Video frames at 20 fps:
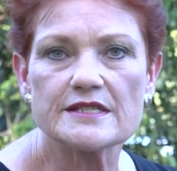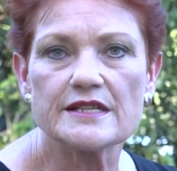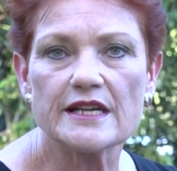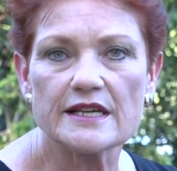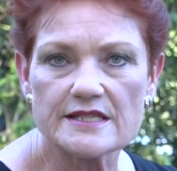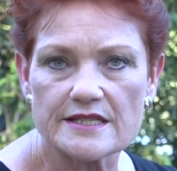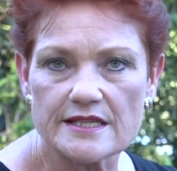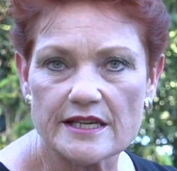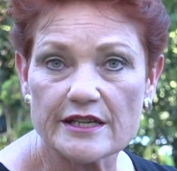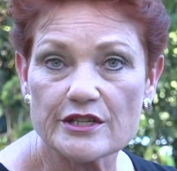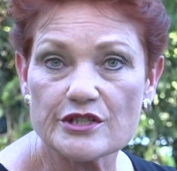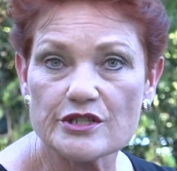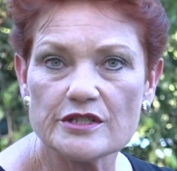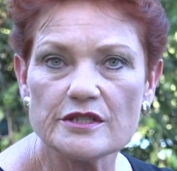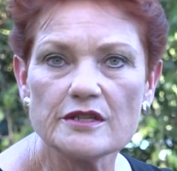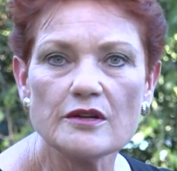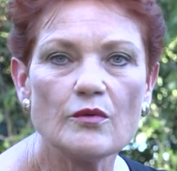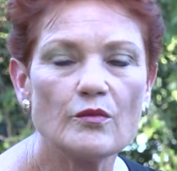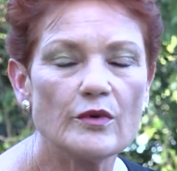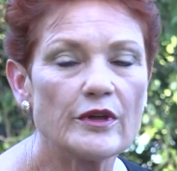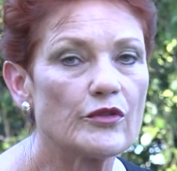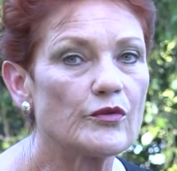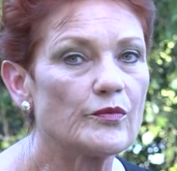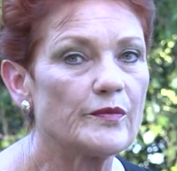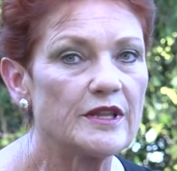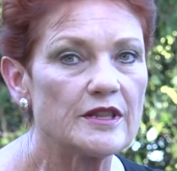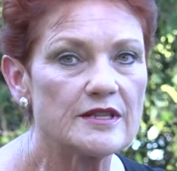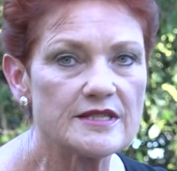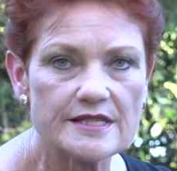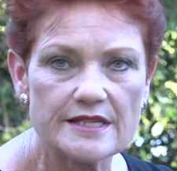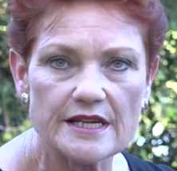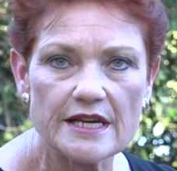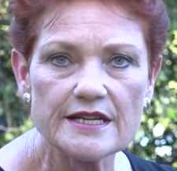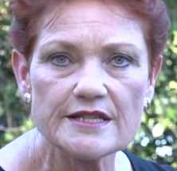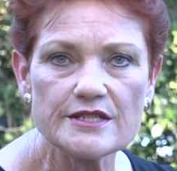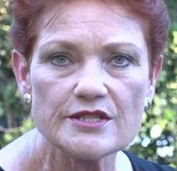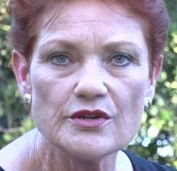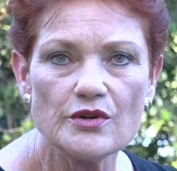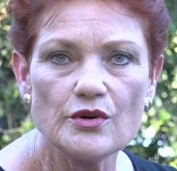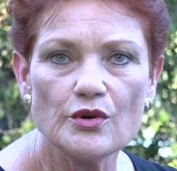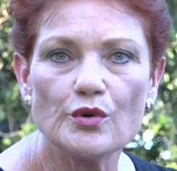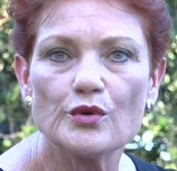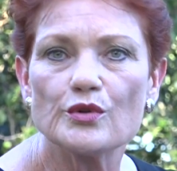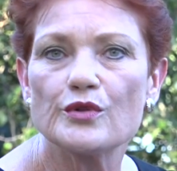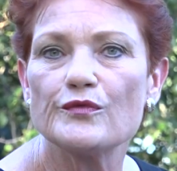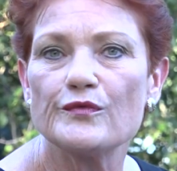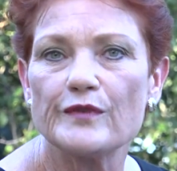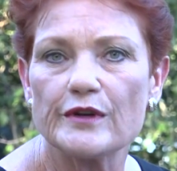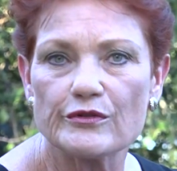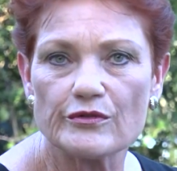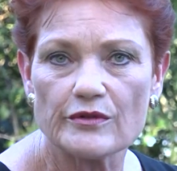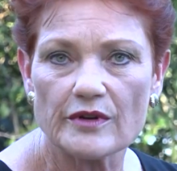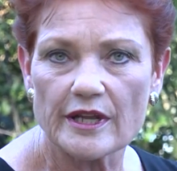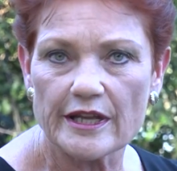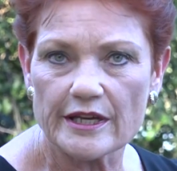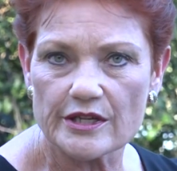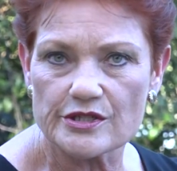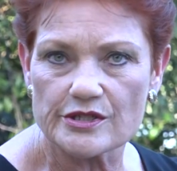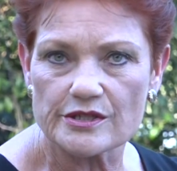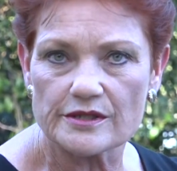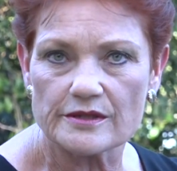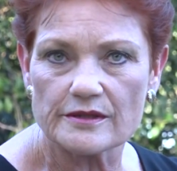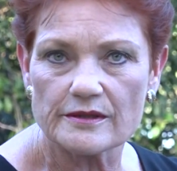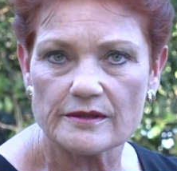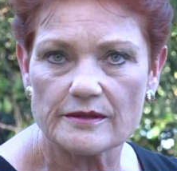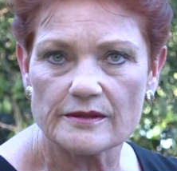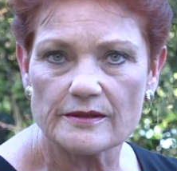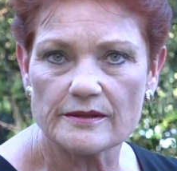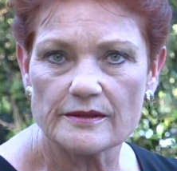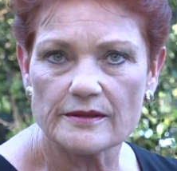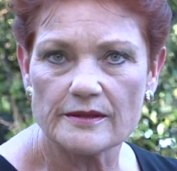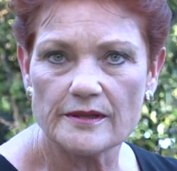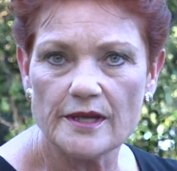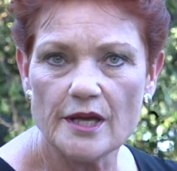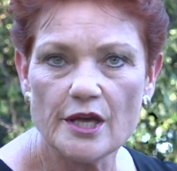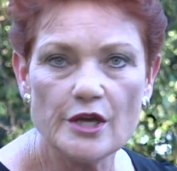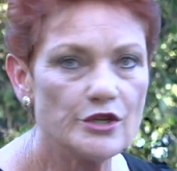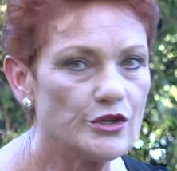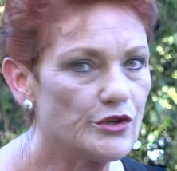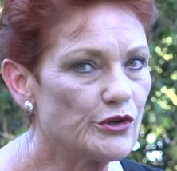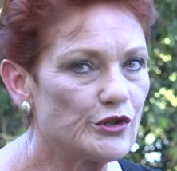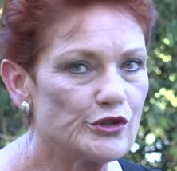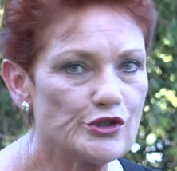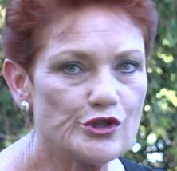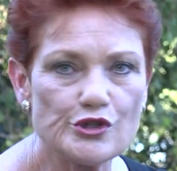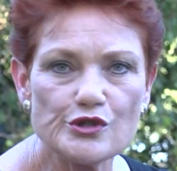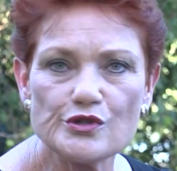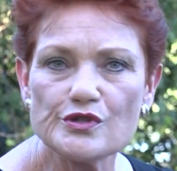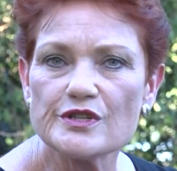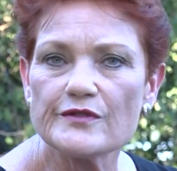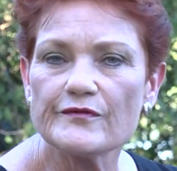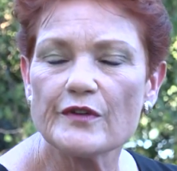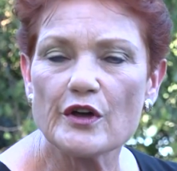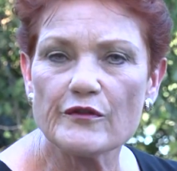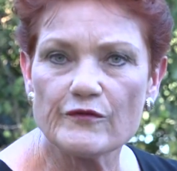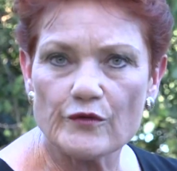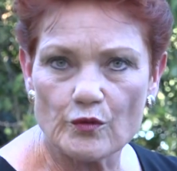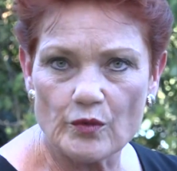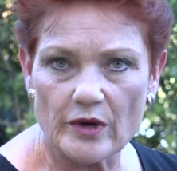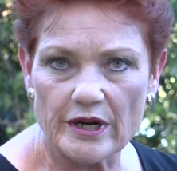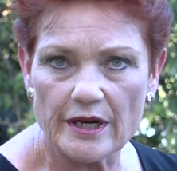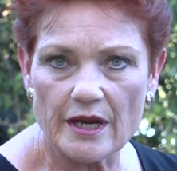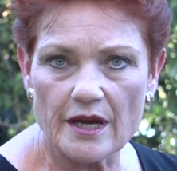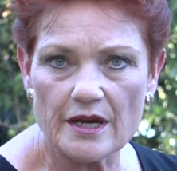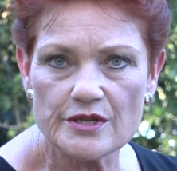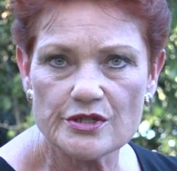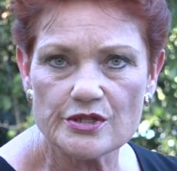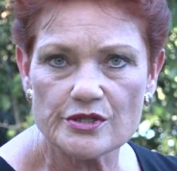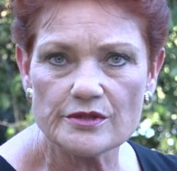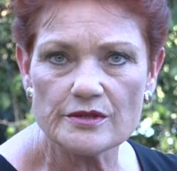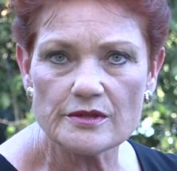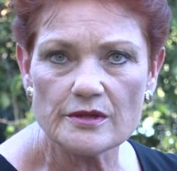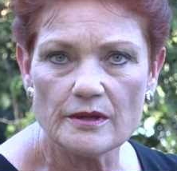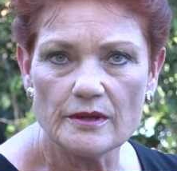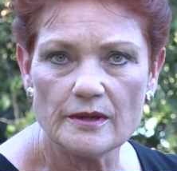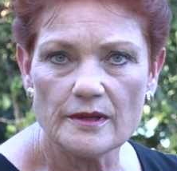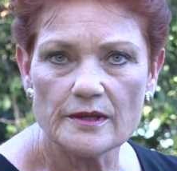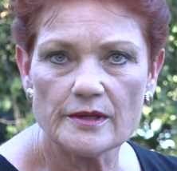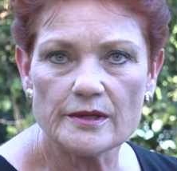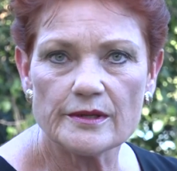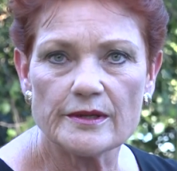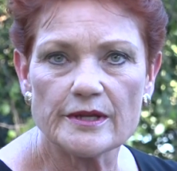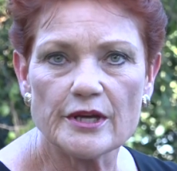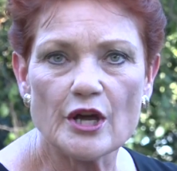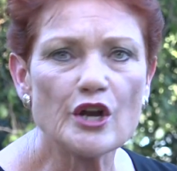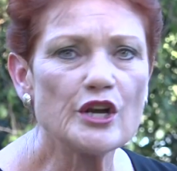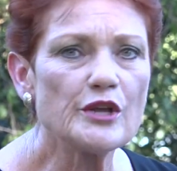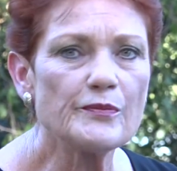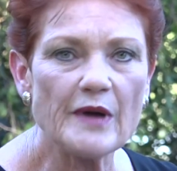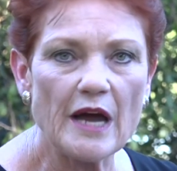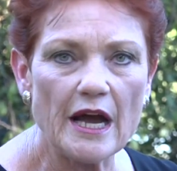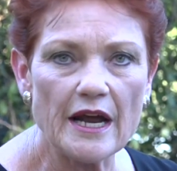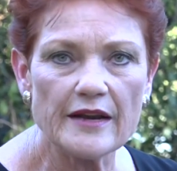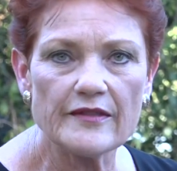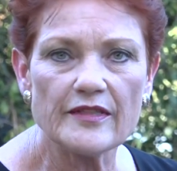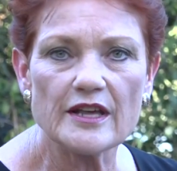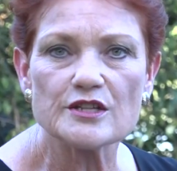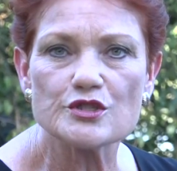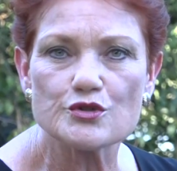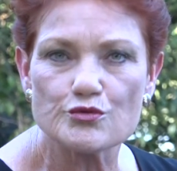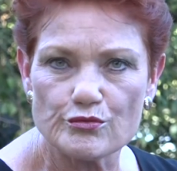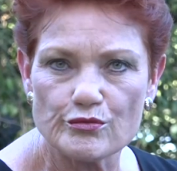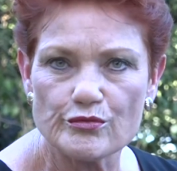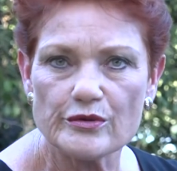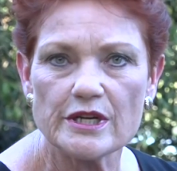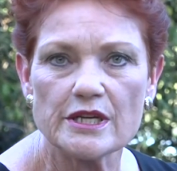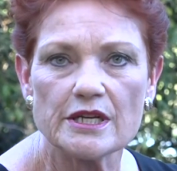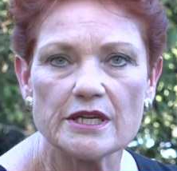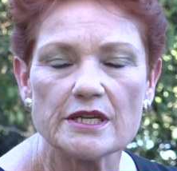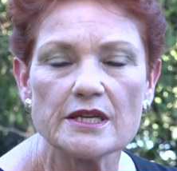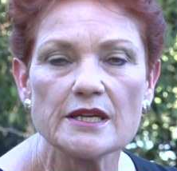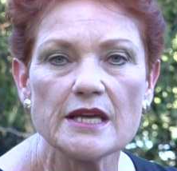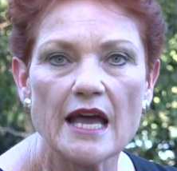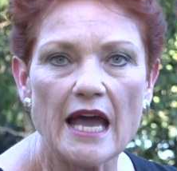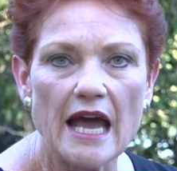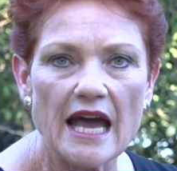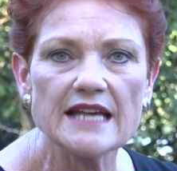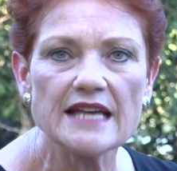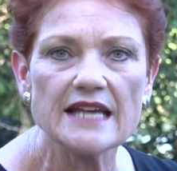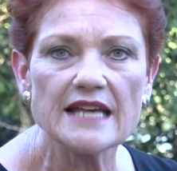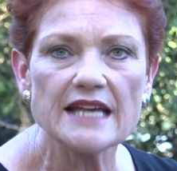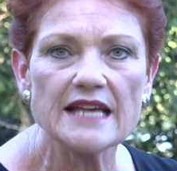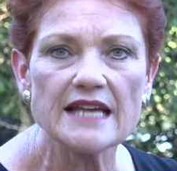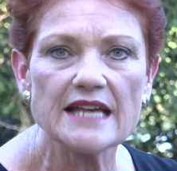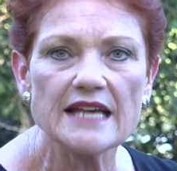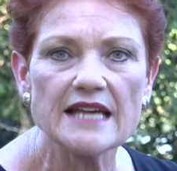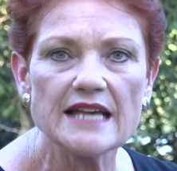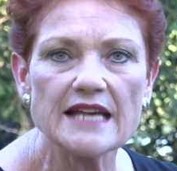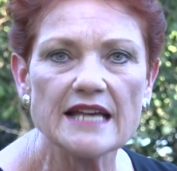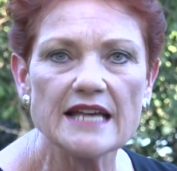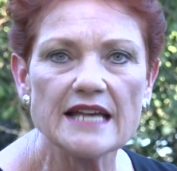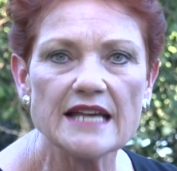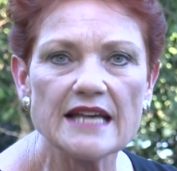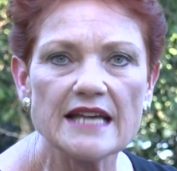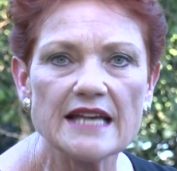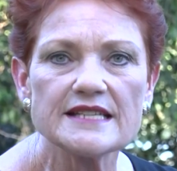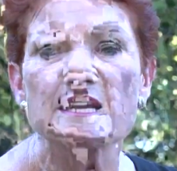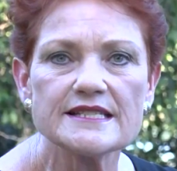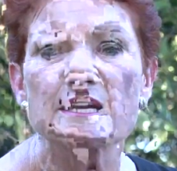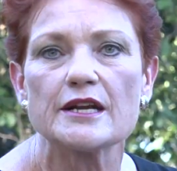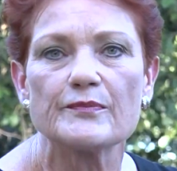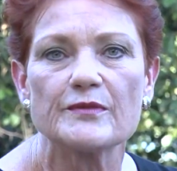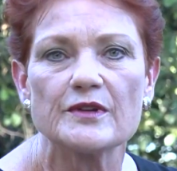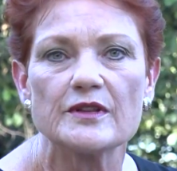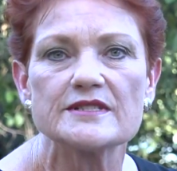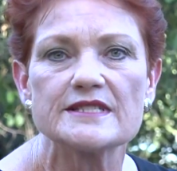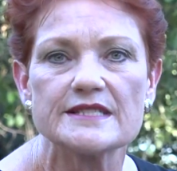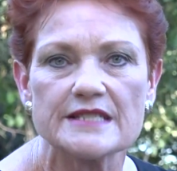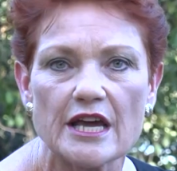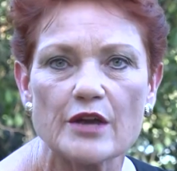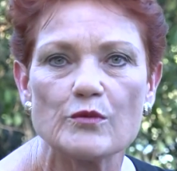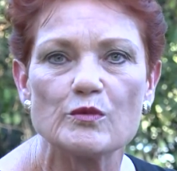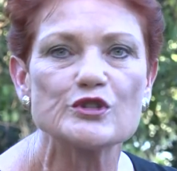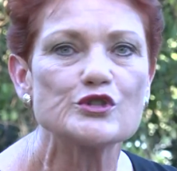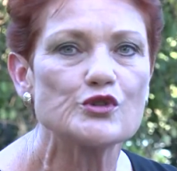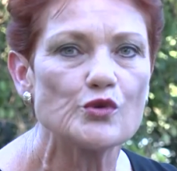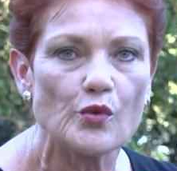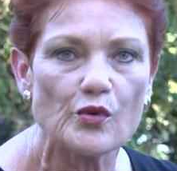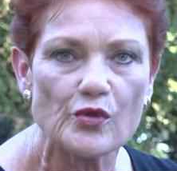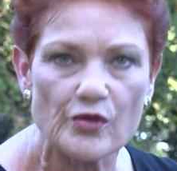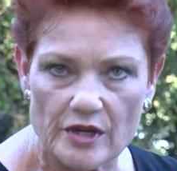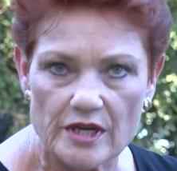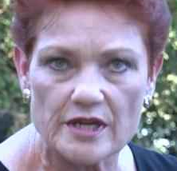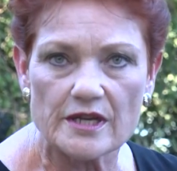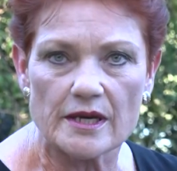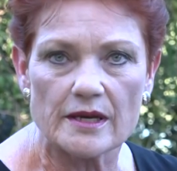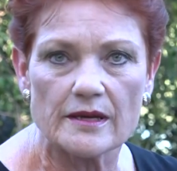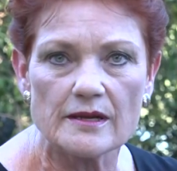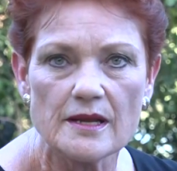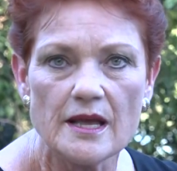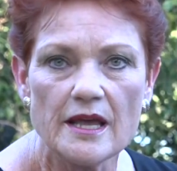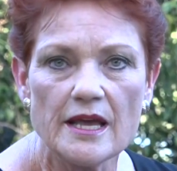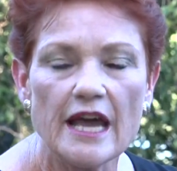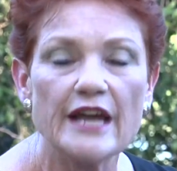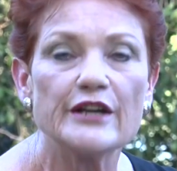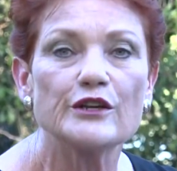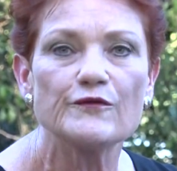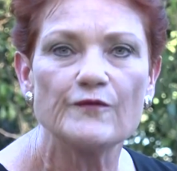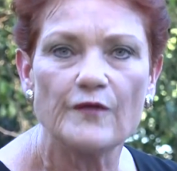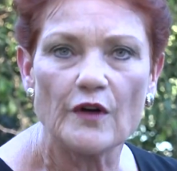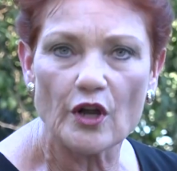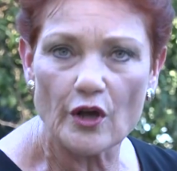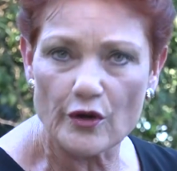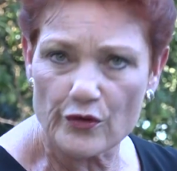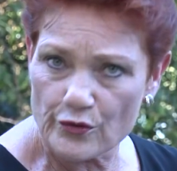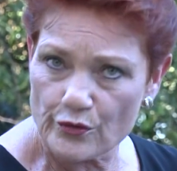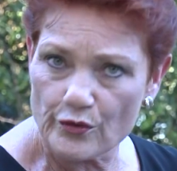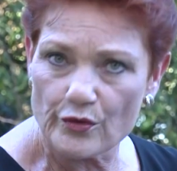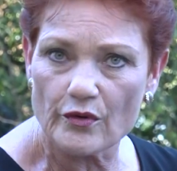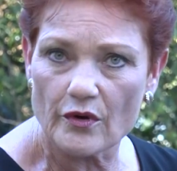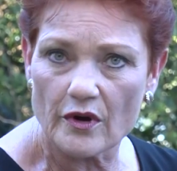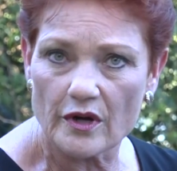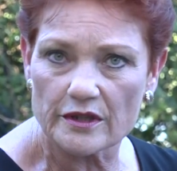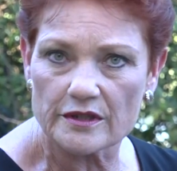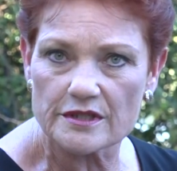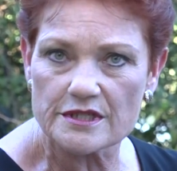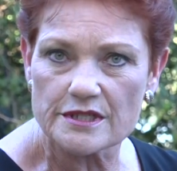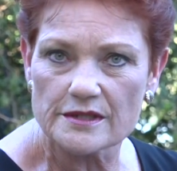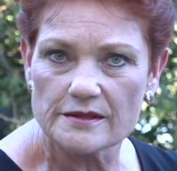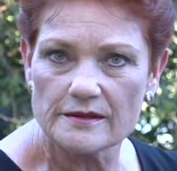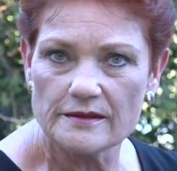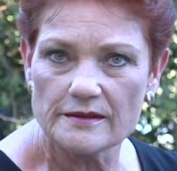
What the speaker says: next election, whether it be the state or the federal election. You can choose to vote for One Nation, the only party that's really has the guts to stand up and say what you're thinking and to follow through on it.